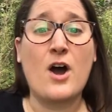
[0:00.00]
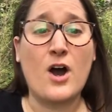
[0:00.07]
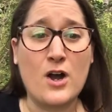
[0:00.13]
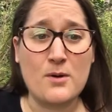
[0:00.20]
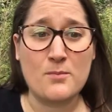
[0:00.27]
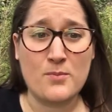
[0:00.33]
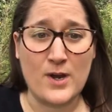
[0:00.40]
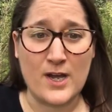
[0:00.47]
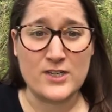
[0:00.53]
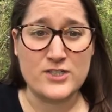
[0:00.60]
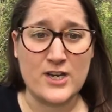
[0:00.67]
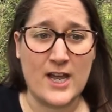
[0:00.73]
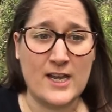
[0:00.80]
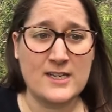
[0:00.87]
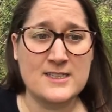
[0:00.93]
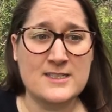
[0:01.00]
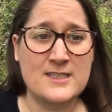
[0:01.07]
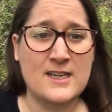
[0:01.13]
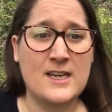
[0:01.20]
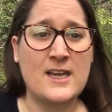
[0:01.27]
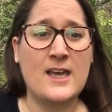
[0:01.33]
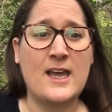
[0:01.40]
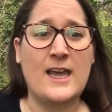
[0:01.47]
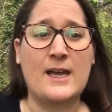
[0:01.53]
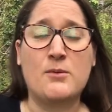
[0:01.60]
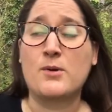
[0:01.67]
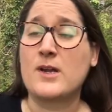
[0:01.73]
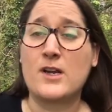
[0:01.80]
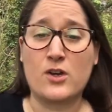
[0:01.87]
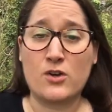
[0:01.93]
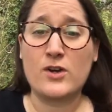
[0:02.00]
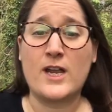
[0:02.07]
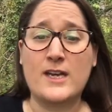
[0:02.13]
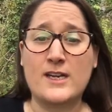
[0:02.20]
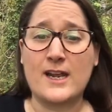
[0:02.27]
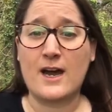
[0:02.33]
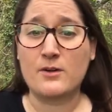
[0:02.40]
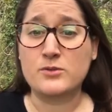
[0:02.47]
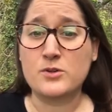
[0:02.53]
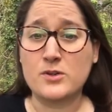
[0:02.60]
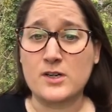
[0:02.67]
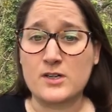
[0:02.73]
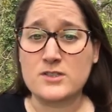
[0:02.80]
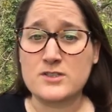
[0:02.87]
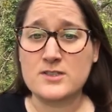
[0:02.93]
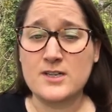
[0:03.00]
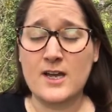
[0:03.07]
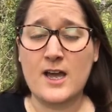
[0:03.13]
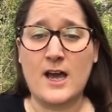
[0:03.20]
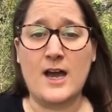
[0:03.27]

art project, and we're going to create it outdoors.